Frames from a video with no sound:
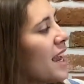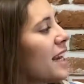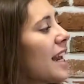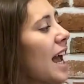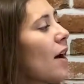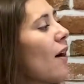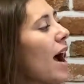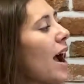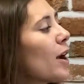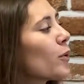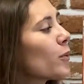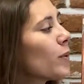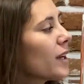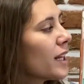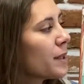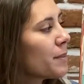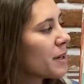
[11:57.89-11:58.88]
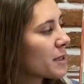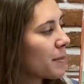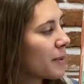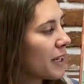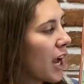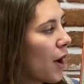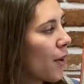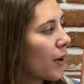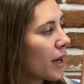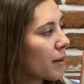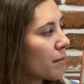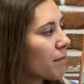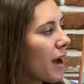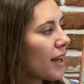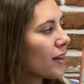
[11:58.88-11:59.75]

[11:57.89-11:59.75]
Now I really must be going. My